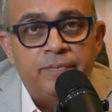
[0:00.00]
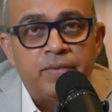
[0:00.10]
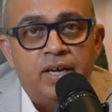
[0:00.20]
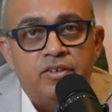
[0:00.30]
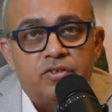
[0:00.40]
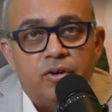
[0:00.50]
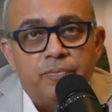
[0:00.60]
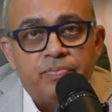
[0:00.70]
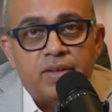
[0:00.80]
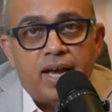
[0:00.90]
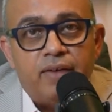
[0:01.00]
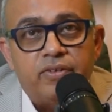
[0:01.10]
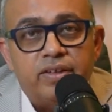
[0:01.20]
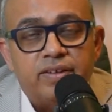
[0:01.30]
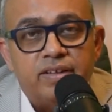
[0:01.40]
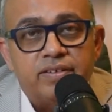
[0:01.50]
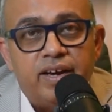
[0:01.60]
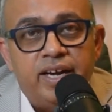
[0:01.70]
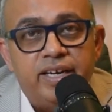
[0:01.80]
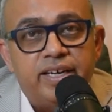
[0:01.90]
So after the cells are
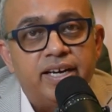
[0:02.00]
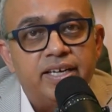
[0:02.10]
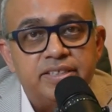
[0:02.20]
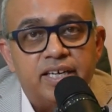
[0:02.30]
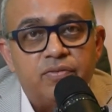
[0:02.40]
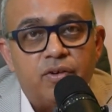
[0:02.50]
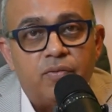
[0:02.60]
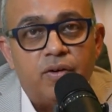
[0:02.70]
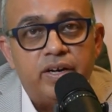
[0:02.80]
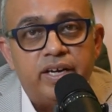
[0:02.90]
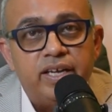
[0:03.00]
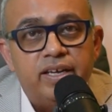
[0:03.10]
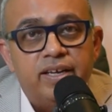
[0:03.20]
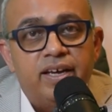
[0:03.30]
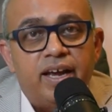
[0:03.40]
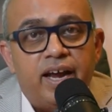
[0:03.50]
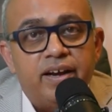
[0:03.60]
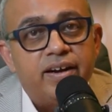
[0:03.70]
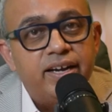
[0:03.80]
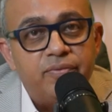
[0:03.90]
edited and checked for quality and
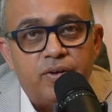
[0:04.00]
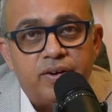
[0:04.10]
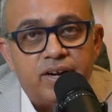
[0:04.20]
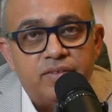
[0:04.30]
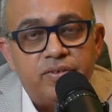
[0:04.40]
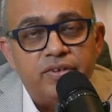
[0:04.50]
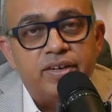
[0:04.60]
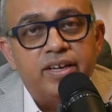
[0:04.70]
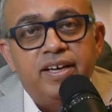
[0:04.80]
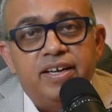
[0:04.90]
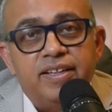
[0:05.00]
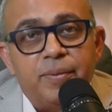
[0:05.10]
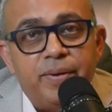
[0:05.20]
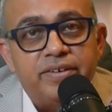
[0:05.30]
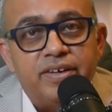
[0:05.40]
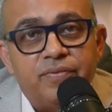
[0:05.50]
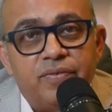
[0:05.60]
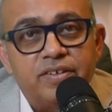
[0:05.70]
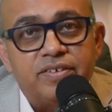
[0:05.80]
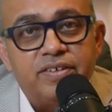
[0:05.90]
ready for transfusion, the patient
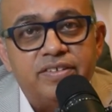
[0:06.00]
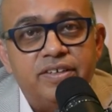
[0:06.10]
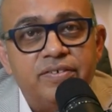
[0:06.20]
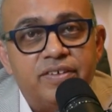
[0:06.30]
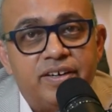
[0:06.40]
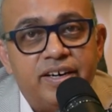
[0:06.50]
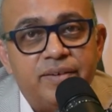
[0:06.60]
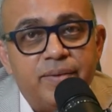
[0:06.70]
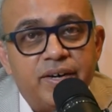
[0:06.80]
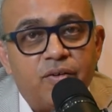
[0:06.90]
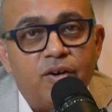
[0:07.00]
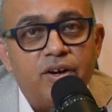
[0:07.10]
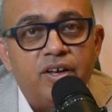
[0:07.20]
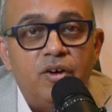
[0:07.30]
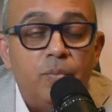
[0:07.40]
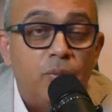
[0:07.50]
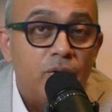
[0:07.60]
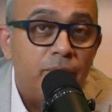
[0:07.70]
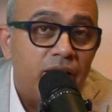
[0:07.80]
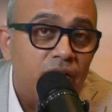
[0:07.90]
first receives a treatment called bone
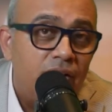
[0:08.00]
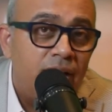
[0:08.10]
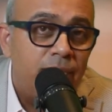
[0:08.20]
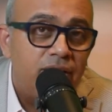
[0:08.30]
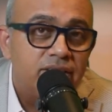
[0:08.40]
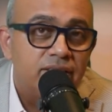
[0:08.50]
marrow ablation.